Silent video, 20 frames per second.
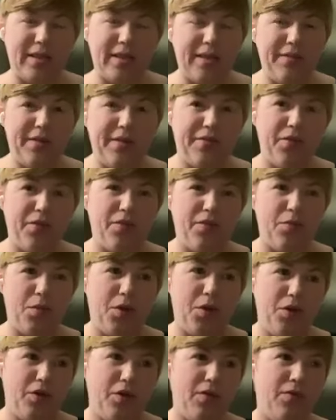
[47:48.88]
is, even if you've
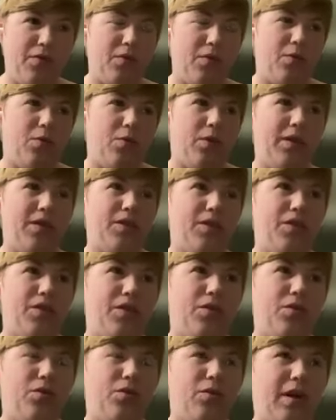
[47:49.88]
moved, once
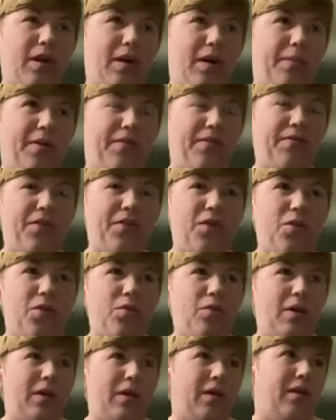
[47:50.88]
you, if
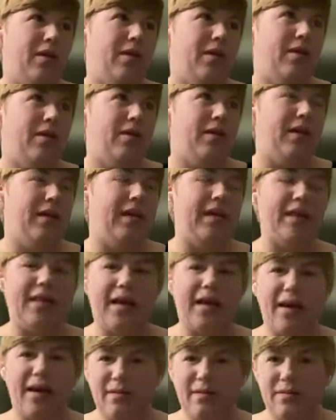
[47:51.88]
you get
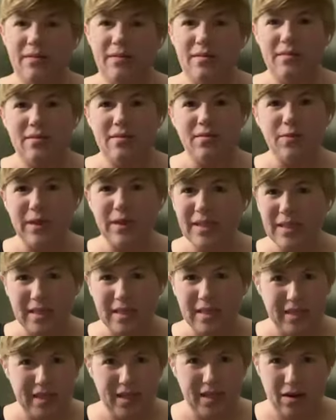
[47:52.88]
that
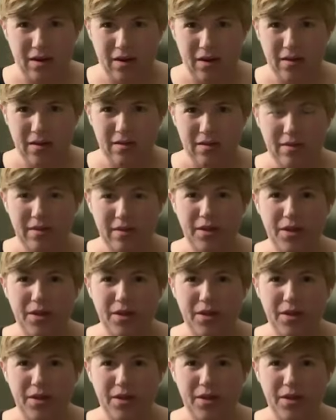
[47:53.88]
residency card,